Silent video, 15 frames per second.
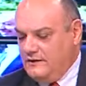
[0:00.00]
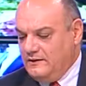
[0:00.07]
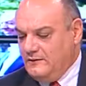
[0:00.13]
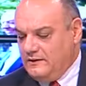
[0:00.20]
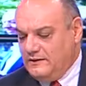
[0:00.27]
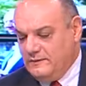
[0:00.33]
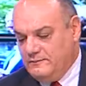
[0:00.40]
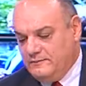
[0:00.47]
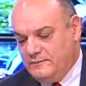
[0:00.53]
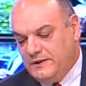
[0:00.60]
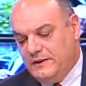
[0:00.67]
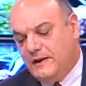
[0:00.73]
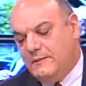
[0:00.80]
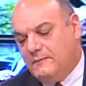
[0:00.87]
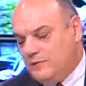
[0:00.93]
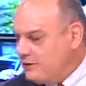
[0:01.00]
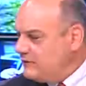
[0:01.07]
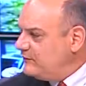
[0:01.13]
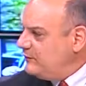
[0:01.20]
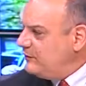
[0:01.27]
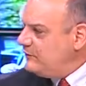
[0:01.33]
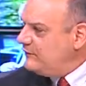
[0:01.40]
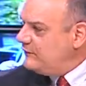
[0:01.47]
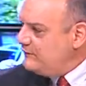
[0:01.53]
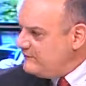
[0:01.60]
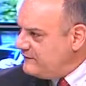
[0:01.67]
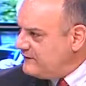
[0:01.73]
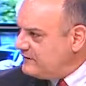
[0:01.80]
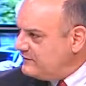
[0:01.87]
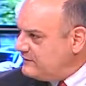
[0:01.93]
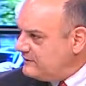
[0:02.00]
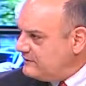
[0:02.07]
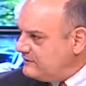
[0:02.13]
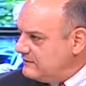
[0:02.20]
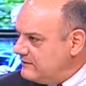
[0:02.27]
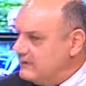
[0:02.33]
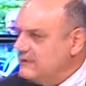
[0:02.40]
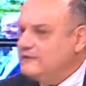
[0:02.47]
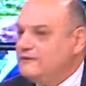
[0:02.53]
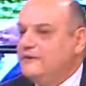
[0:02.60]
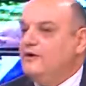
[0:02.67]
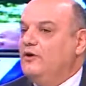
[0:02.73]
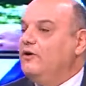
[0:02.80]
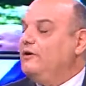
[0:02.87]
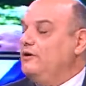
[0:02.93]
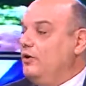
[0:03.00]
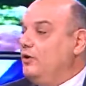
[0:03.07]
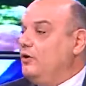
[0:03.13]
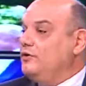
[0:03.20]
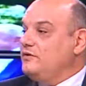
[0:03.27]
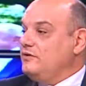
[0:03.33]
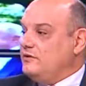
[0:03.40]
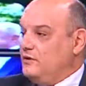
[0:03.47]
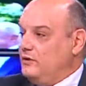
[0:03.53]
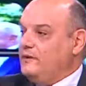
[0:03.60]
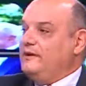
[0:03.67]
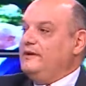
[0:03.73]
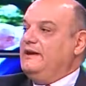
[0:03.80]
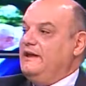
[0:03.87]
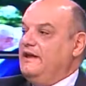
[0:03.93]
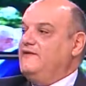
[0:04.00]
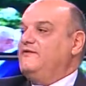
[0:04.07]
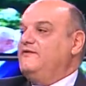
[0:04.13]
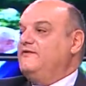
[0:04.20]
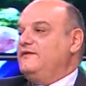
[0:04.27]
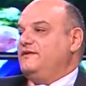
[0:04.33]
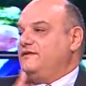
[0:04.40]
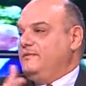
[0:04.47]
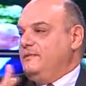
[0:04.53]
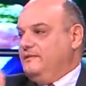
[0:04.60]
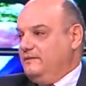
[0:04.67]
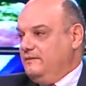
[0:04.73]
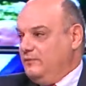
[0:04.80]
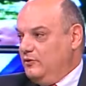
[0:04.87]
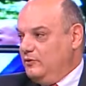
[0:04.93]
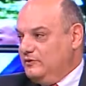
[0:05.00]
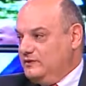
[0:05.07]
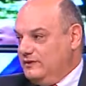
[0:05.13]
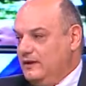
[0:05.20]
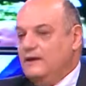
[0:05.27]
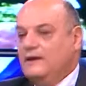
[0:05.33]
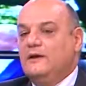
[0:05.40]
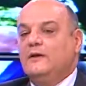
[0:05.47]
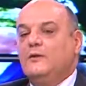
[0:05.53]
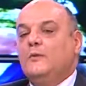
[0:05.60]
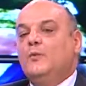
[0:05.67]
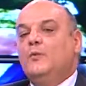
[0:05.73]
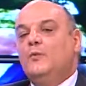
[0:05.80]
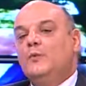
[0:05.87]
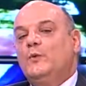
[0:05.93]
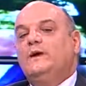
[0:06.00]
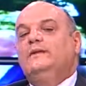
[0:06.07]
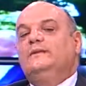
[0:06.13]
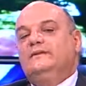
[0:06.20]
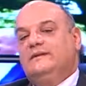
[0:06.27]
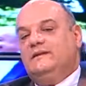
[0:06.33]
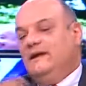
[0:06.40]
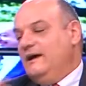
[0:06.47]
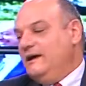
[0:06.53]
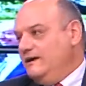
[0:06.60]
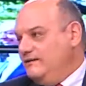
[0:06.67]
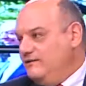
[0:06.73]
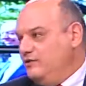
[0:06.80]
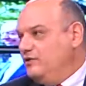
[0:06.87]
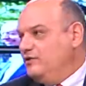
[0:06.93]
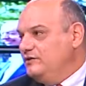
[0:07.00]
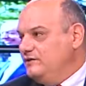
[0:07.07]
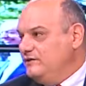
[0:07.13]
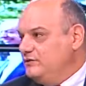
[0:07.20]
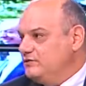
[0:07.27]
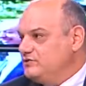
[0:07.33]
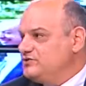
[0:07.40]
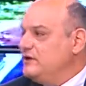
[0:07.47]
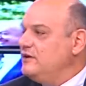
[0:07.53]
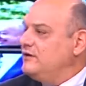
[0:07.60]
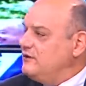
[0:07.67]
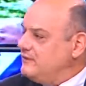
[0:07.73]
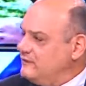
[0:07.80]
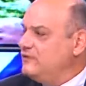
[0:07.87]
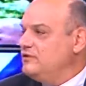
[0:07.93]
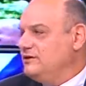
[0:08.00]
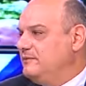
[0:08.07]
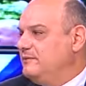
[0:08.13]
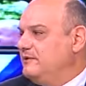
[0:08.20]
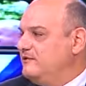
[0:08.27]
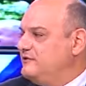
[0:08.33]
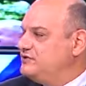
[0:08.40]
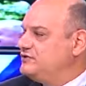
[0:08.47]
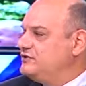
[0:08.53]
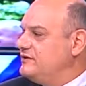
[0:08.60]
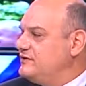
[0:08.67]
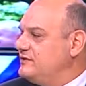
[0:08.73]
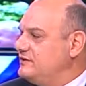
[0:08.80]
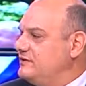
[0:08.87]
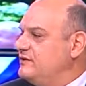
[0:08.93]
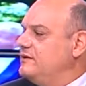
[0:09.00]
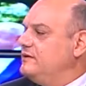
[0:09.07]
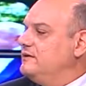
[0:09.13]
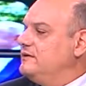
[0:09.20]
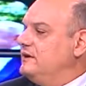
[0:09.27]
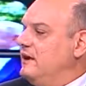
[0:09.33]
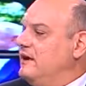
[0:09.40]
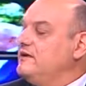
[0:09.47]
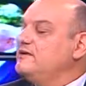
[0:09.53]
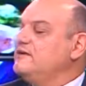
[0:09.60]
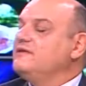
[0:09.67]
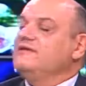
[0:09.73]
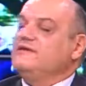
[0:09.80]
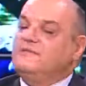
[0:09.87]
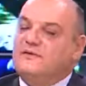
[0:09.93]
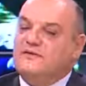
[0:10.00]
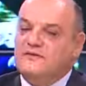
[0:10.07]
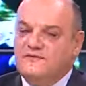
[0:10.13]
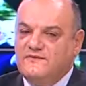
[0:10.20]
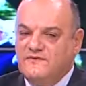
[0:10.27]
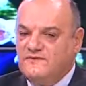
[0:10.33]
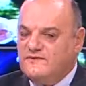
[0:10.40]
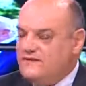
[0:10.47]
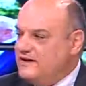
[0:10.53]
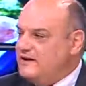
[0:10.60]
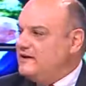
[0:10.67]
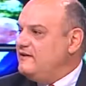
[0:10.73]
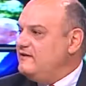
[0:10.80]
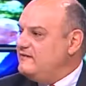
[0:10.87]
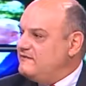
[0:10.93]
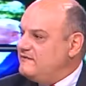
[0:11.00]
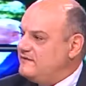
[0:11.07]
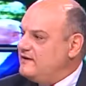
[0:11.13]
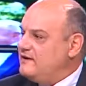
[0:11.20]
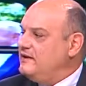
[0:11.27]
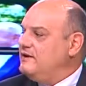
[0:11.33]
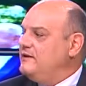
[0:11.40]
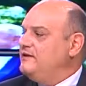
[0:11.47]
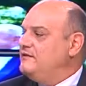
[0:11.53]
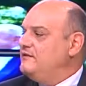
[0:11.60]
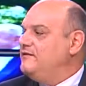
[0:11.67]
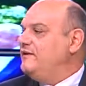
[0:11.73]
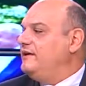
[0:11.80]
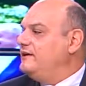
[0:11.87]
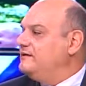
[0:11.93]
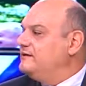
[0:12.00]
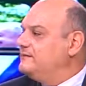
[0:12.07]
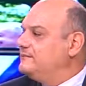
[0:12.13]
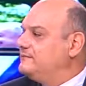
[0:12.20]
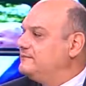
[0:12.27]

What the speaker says: with a bigger portfolio for investment. They also can have investment in Malta with an eye for the future for their beneficiaries. Our system is very, very refined.